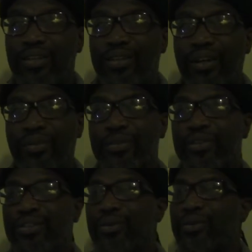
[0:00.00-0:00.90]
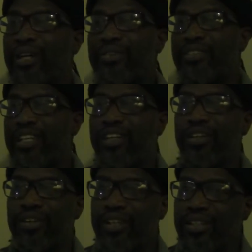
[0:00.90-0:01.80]
I would go out
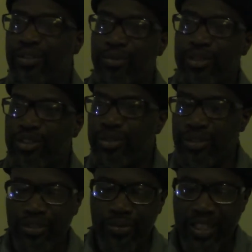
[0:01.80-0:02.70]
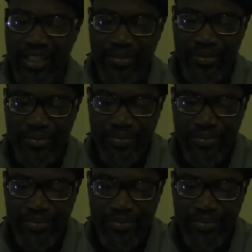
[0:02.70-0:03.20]
there and do my drills and what have you.